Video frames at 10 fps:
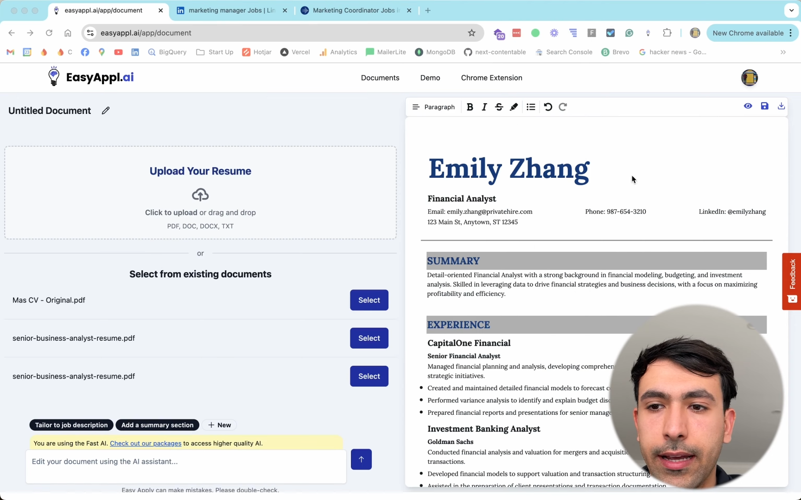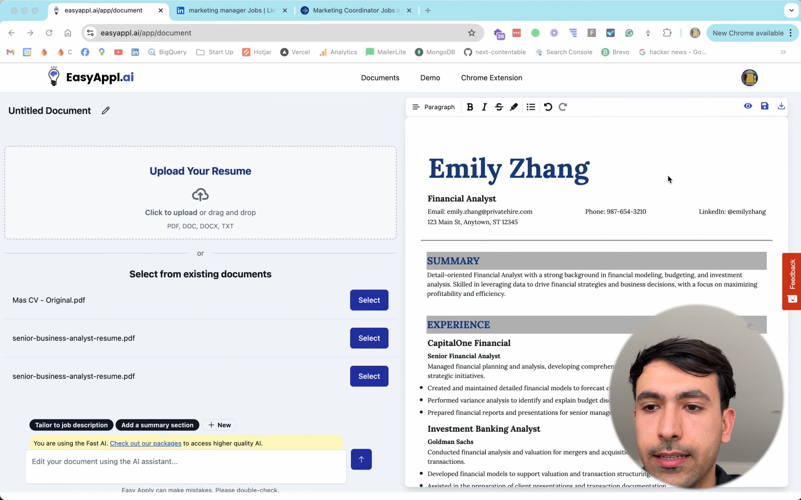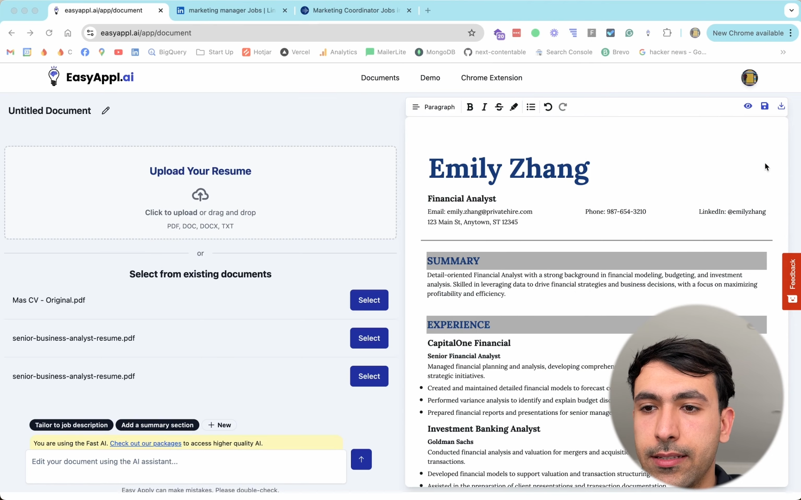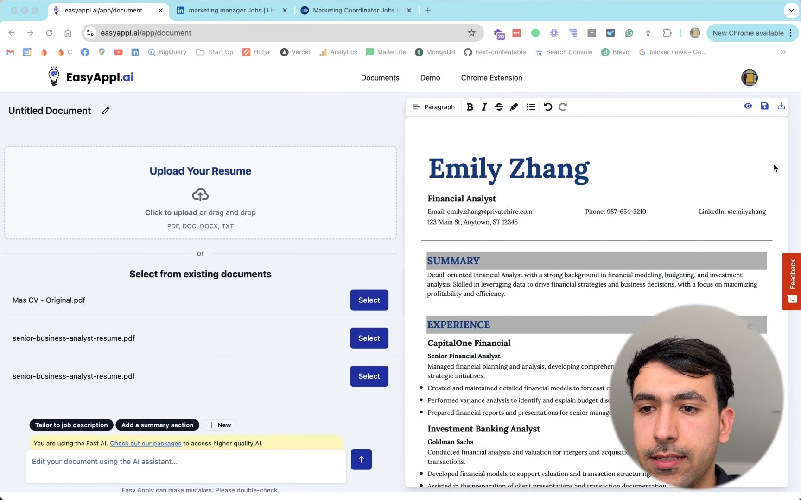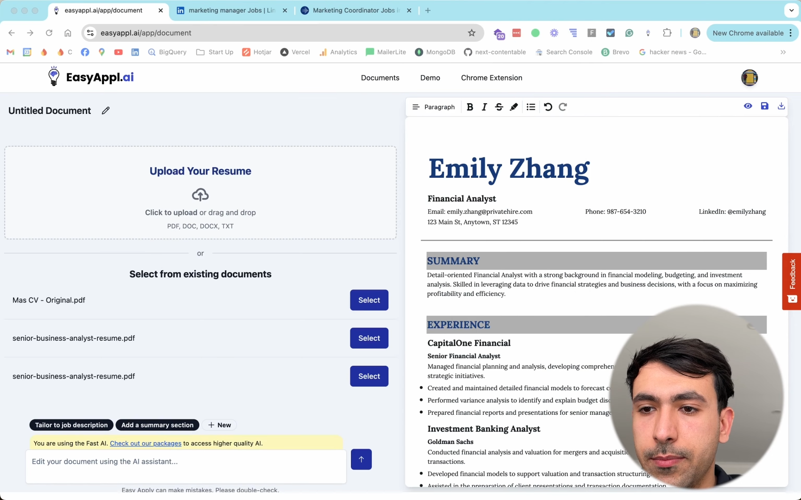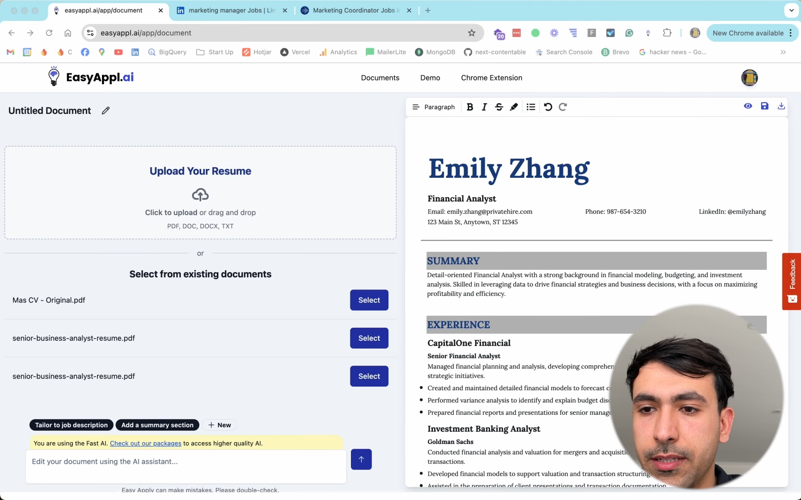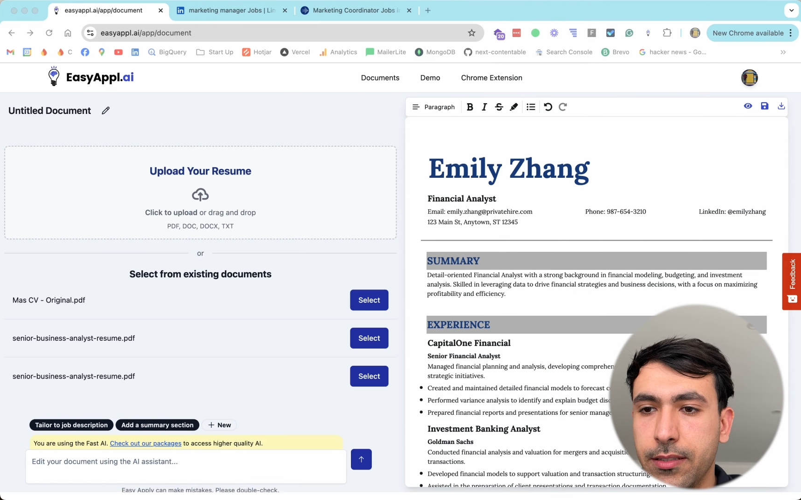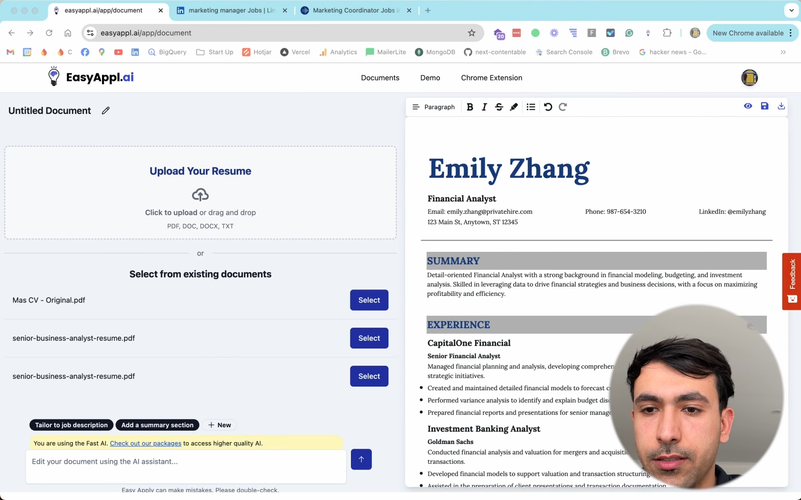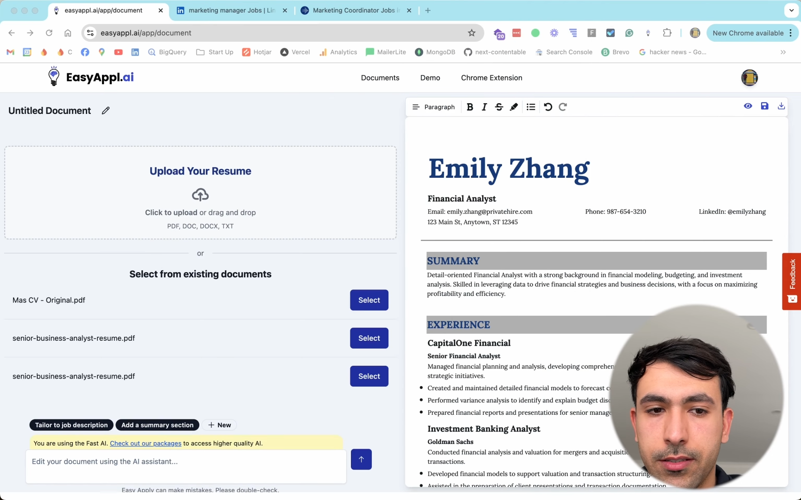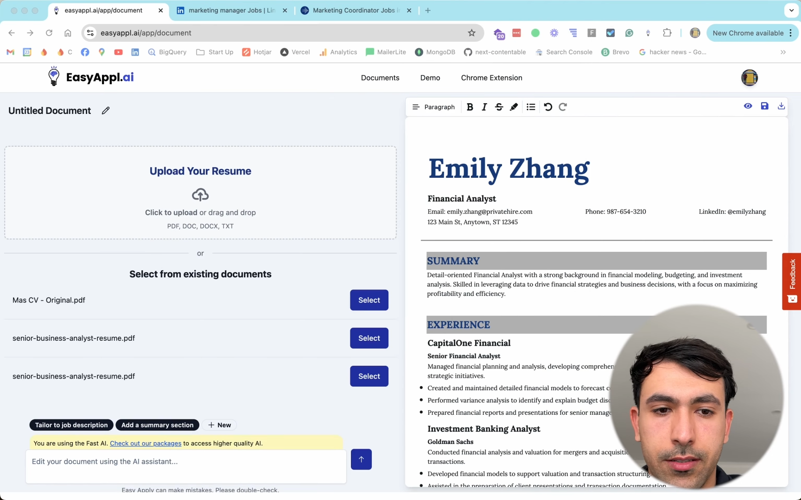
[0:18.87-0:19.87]
I can simply
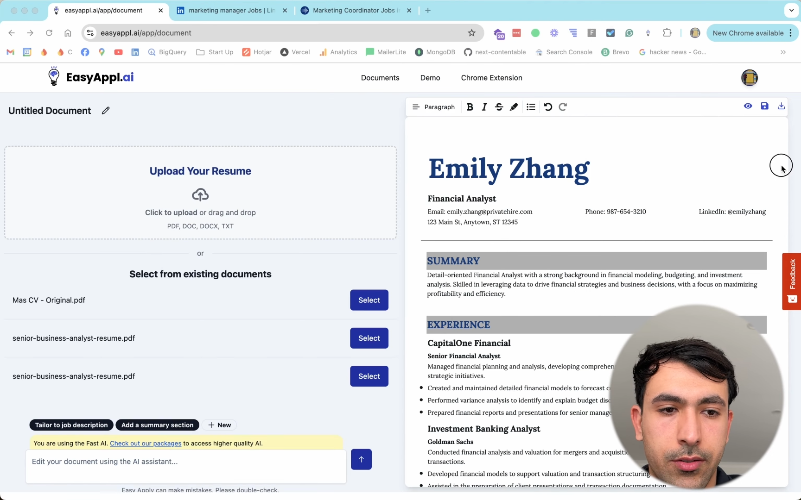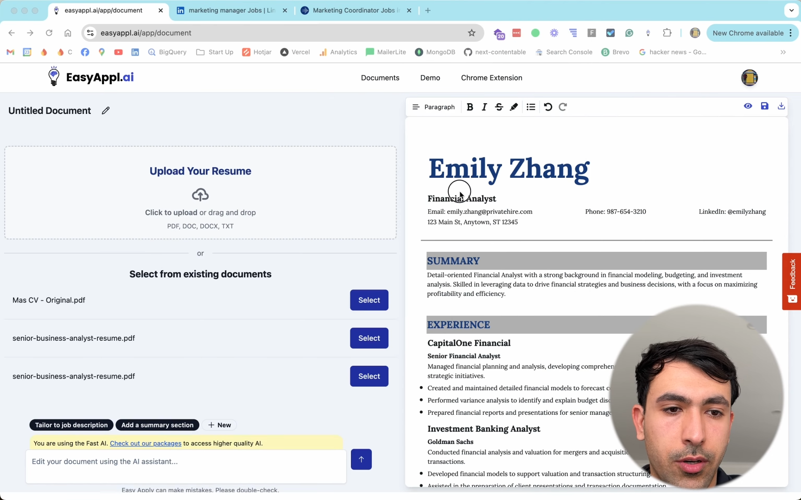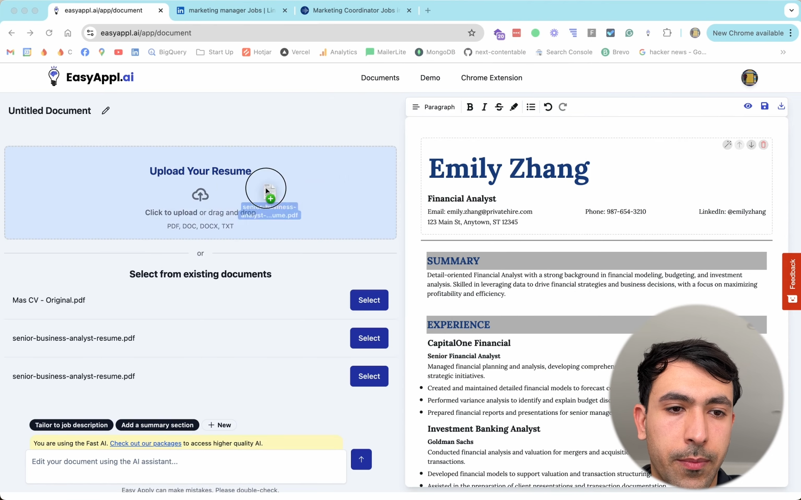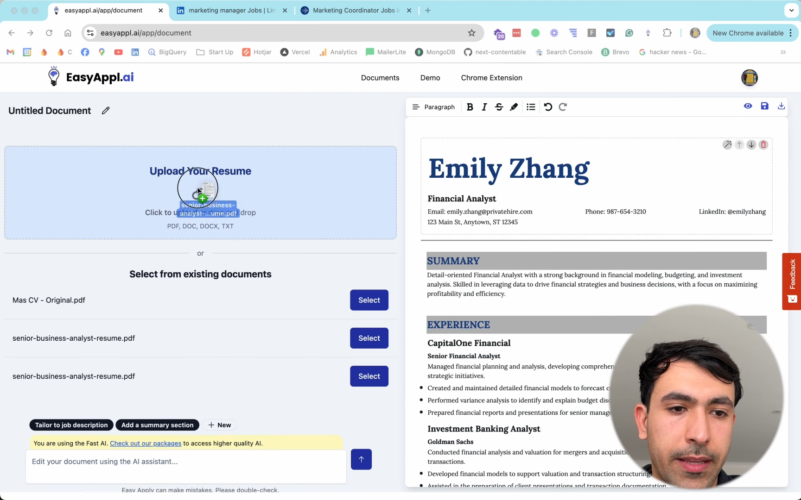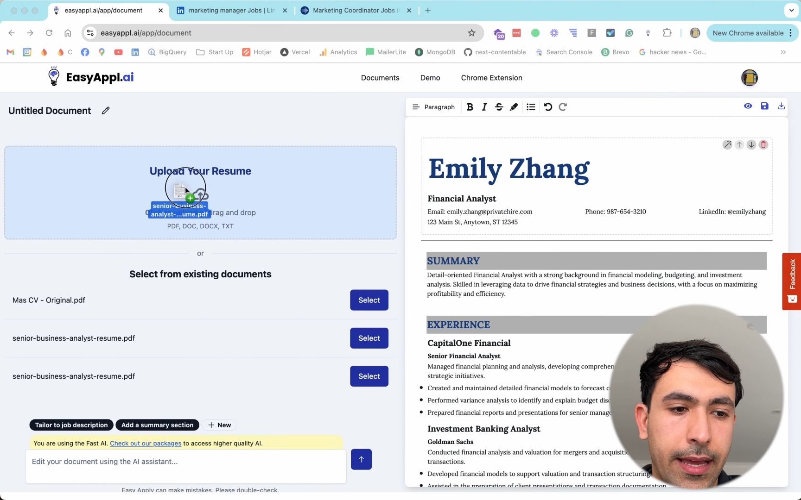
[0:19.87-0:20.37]
just drop